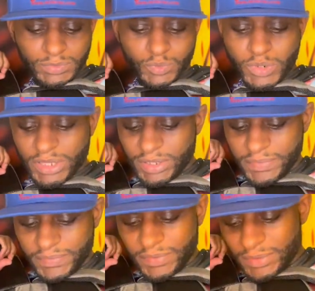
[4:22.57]
What the?
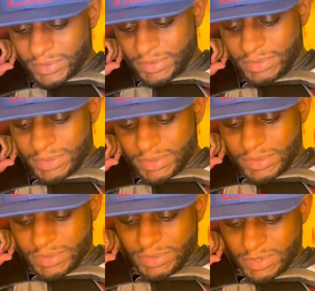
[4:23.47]

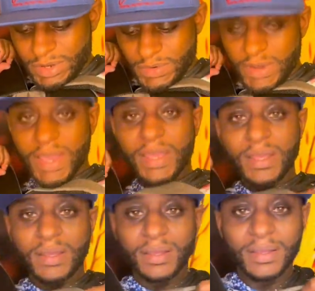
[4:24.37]
Okay.
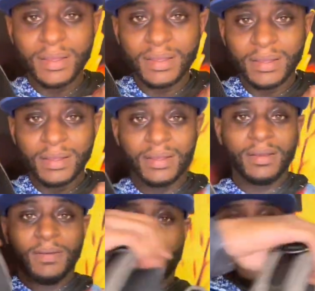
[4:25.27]

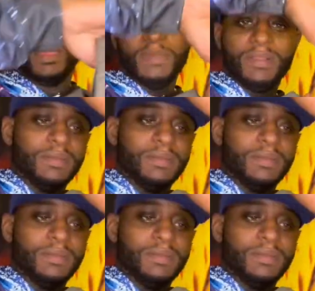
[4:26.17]
Let me